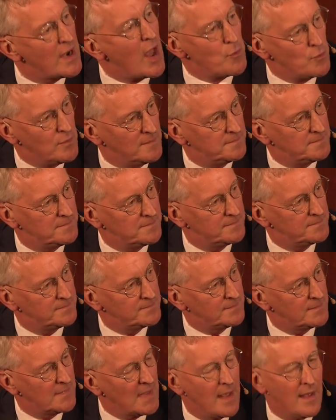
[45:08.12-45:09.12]
No.
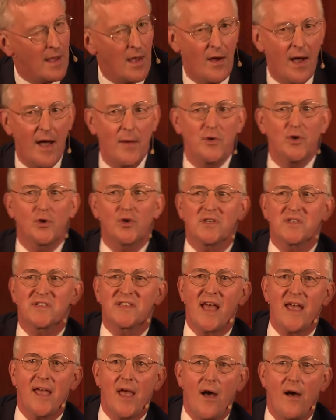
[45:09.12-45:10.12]
You could
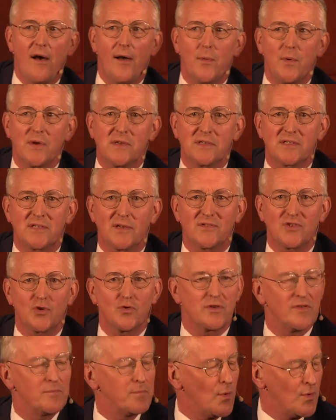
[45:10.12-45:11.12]
say I was
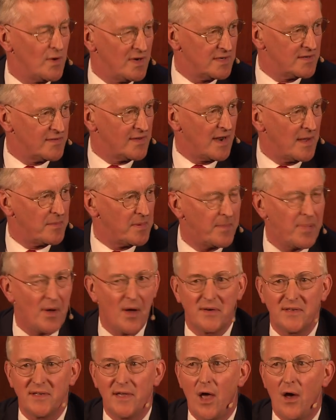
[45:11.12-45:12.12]
sort of born into the Labour
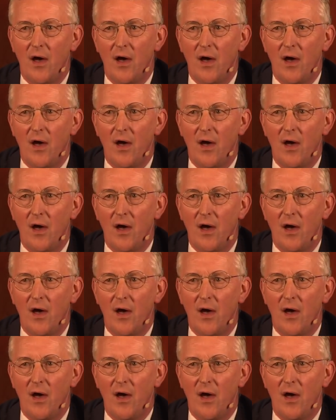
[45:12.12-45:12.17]
Party.